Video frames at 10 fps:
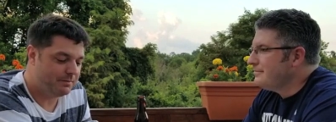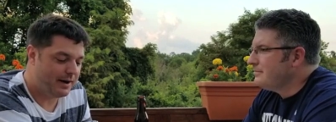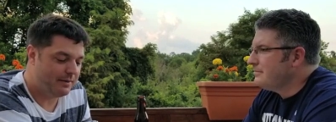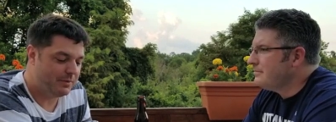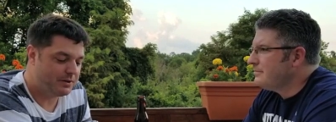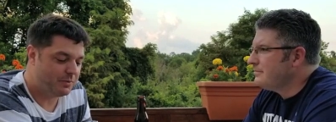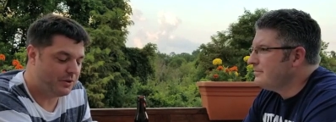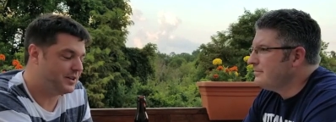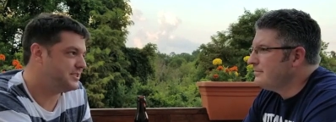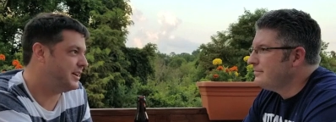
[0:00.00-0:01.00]
Speaker 1: uh, much
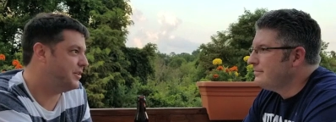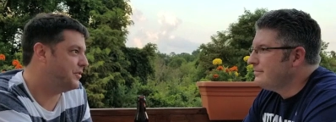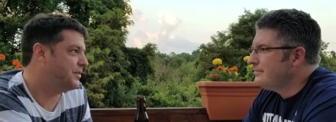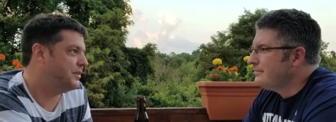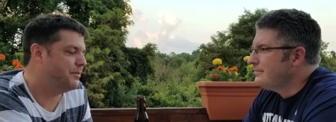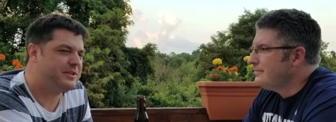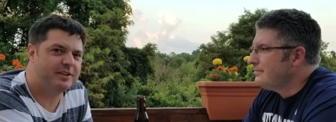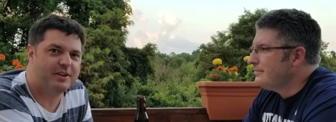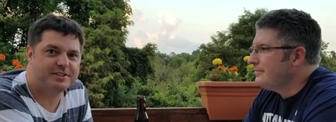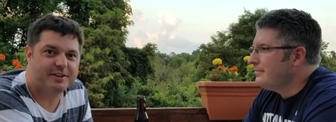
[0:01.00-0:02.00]
more than a cider. You know, most,
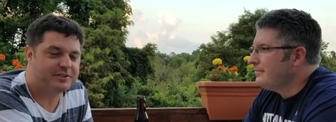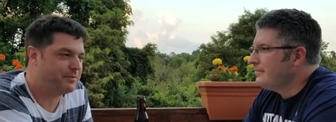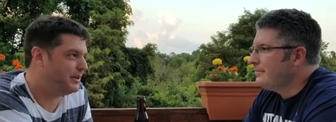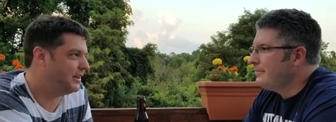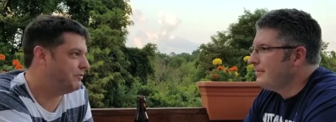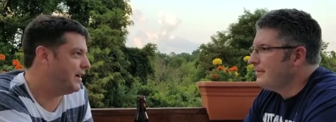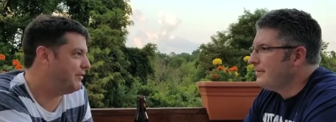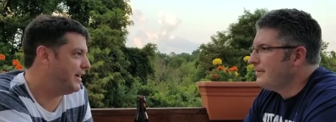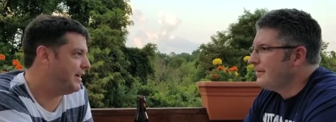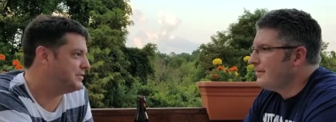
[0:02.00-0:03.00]
a lot of ciders come out like
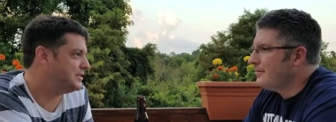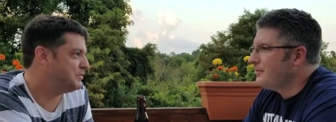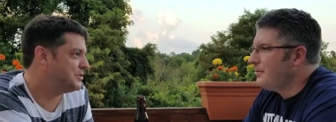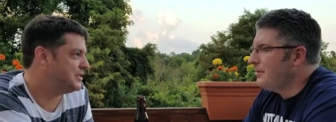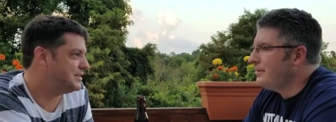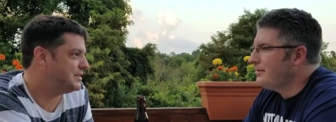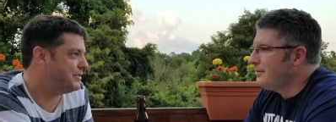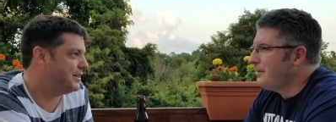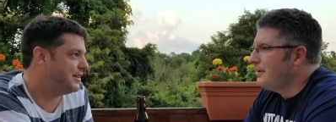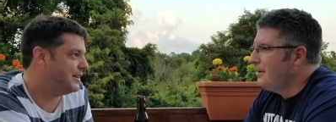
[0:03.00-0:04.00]
five and a half, six percent,
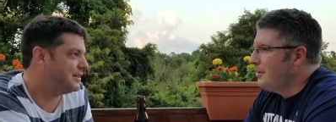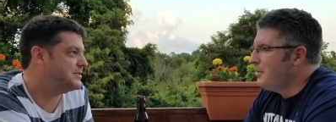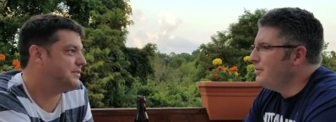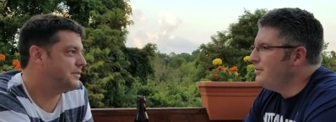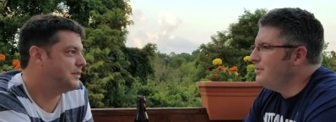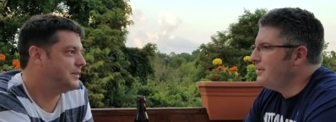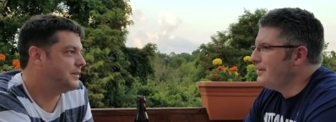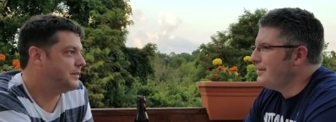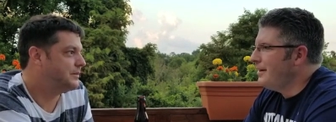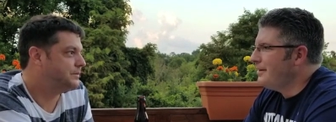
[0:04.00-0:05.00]
something right. like that. But so. you do
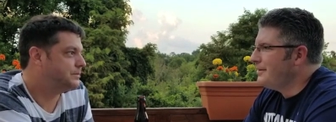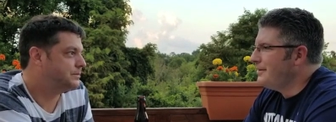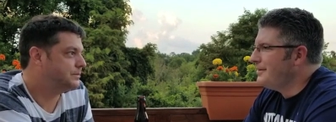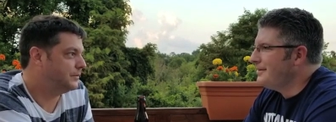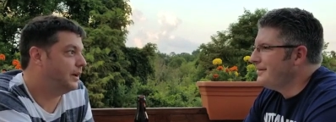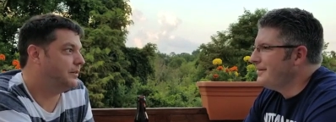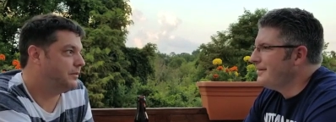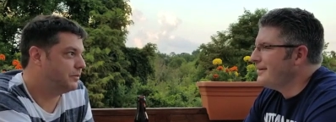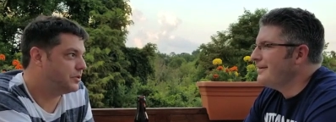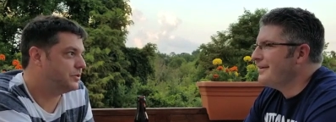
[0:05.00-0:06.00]
taste the alcohol. Yeah,
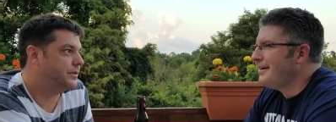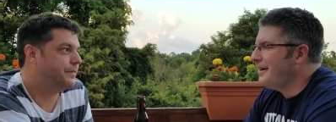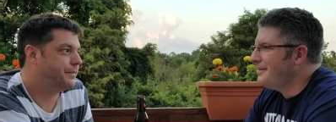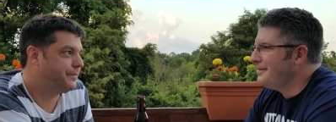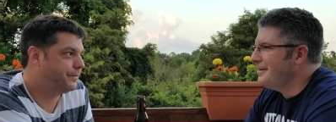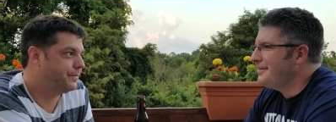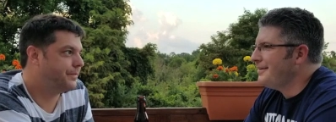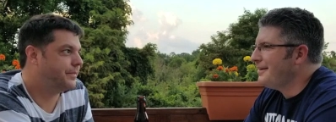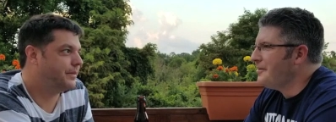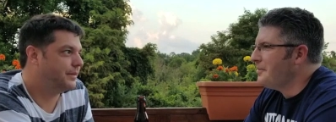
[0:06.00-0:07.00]
Speaker 2: for sure. Yeah, I don't taste
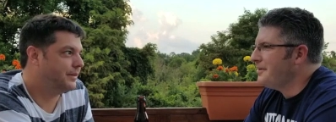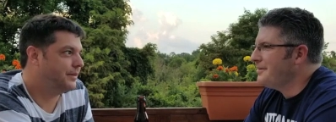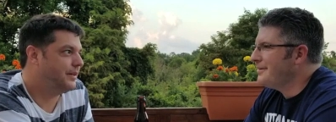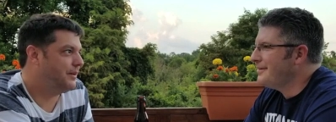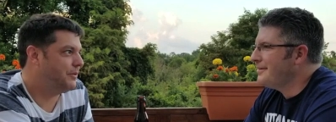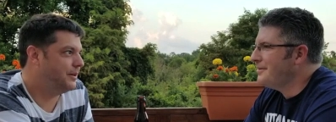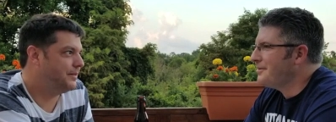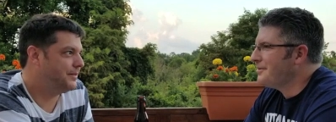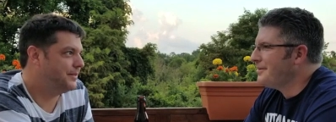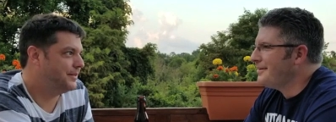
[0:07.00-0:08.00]
it that much. Yeah, it's really.
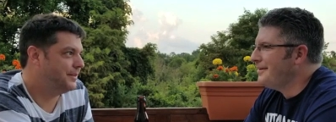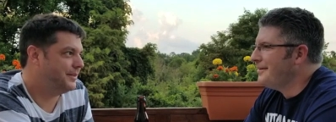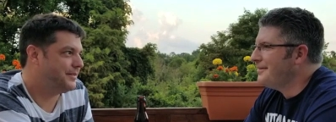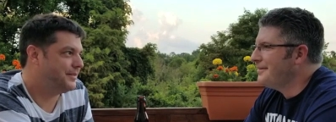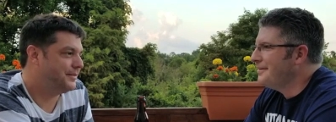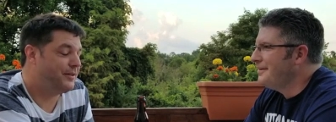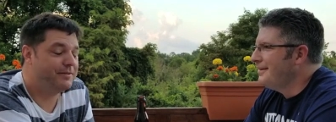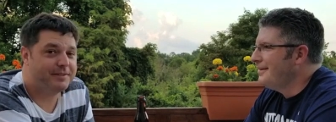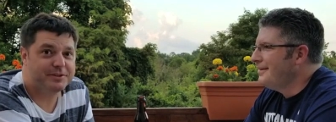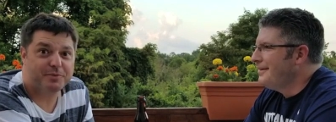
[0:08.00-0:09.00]
Speaker 1: Interesting. No. Well,
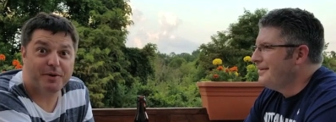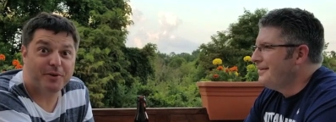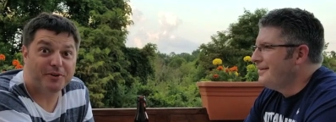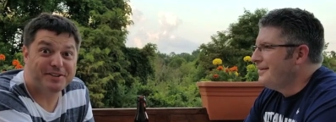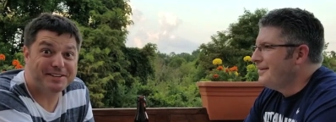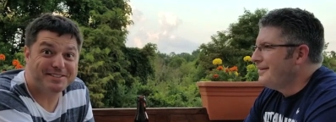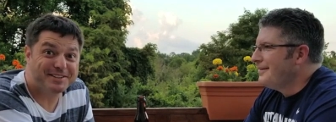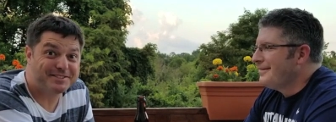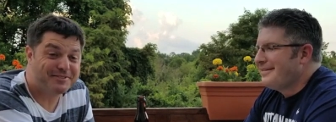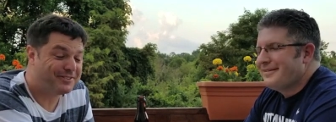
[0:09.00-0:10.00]
that's why we all taste
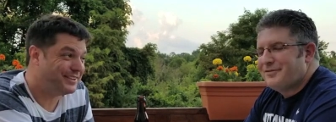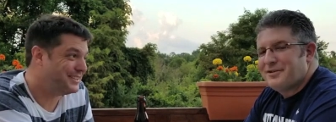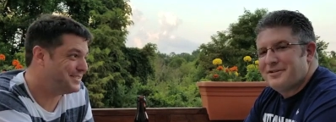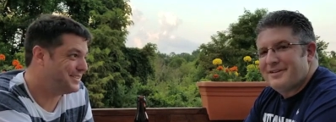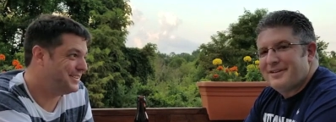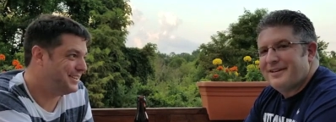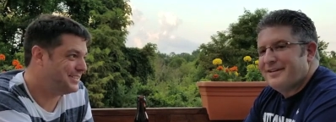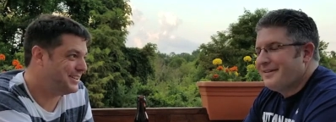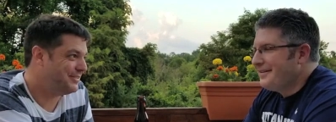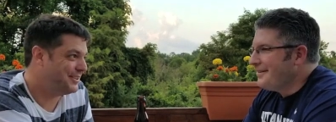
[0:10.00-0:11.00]
things differently. It's, sure.
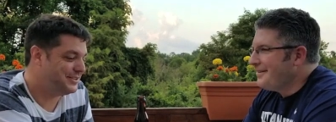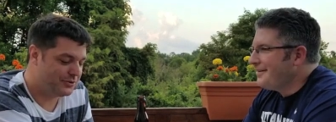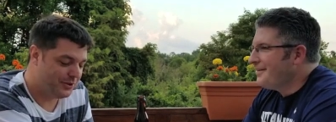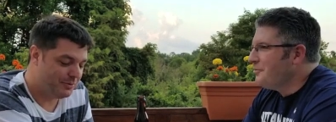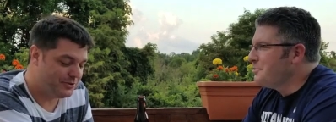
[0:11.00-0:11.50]
it's, definitely enjoyable we'll to